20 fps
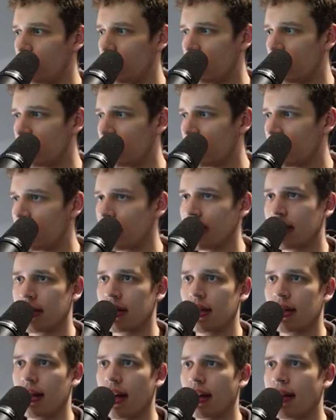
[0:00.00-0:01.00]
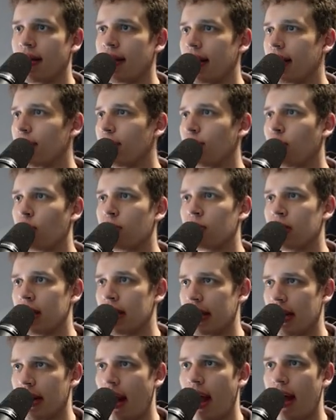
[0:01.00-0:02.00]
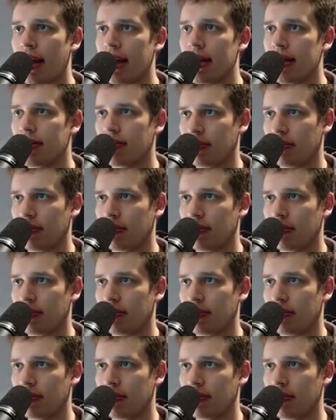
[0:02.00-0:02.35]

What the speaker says: you know? A tear forms in their eye.